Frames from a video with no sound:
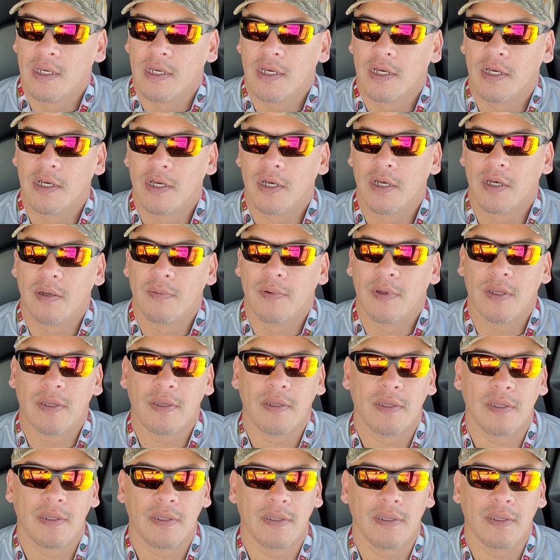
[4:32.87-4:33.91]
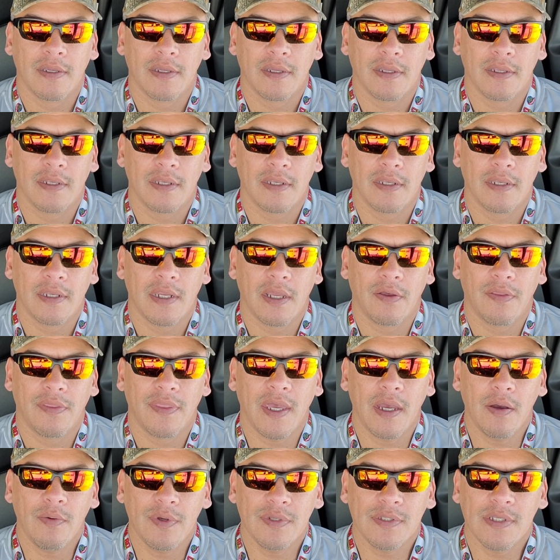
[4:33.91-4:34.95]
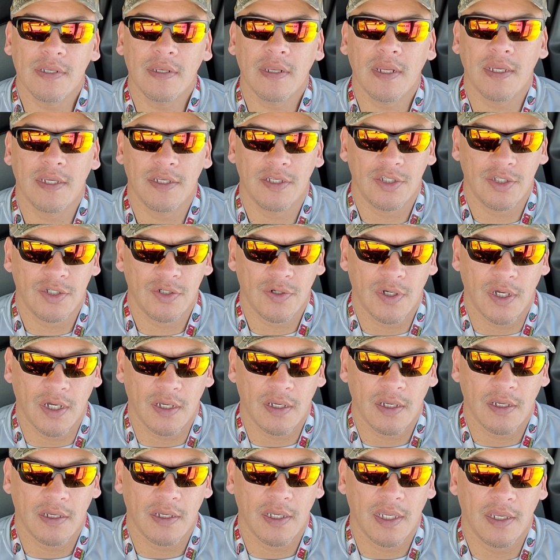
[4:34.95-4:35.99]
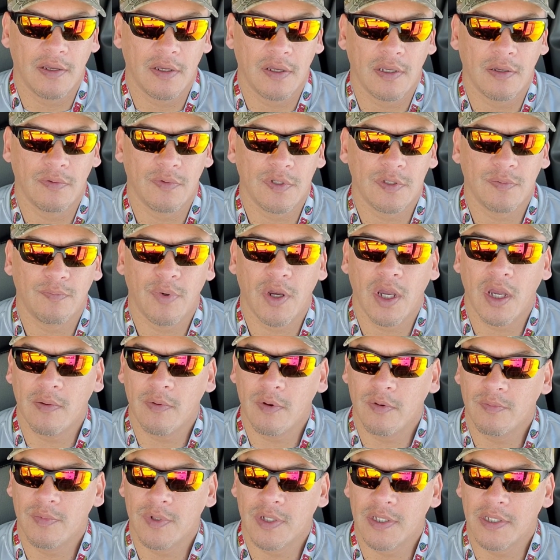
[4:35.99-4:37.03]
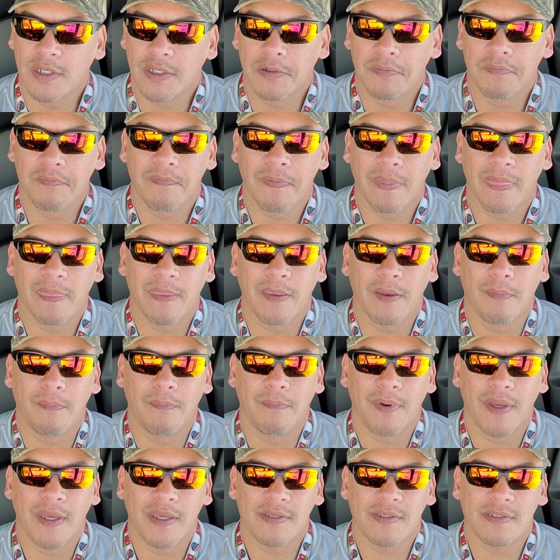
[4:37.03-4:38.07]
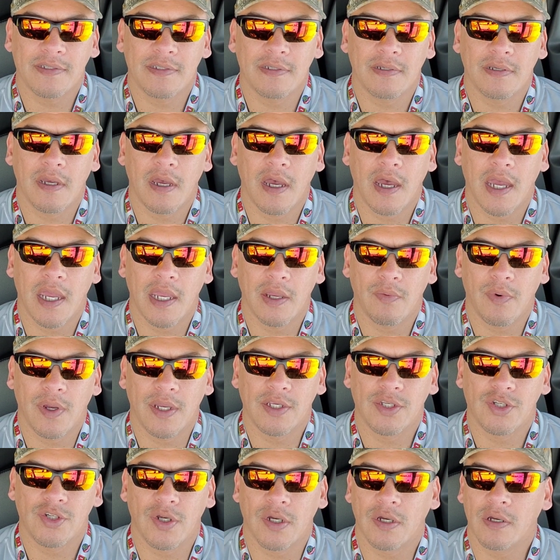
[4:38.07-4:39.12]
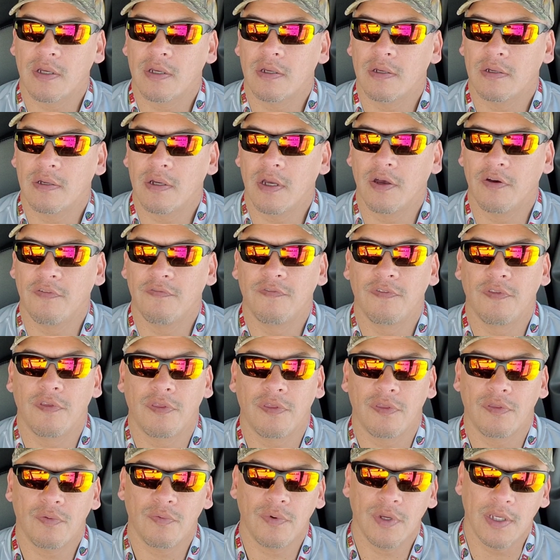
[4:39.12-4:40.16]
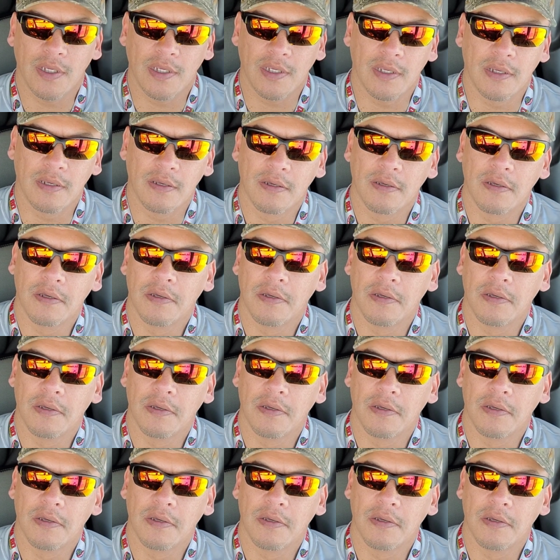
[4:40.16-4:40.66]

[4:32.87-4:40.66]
Now that was a nice truck. It was probably the best highway truck of the 3.